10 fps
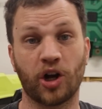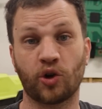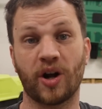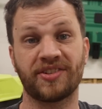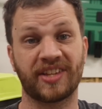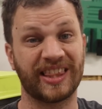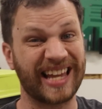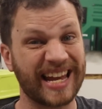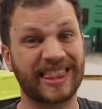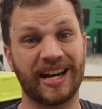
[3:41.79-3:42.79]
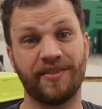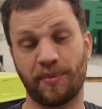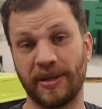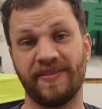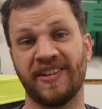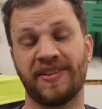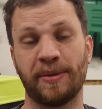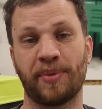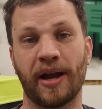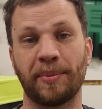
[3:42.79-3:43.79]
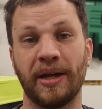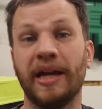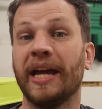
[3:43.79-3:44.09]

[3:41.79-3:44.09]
across the length of a PVC pipe?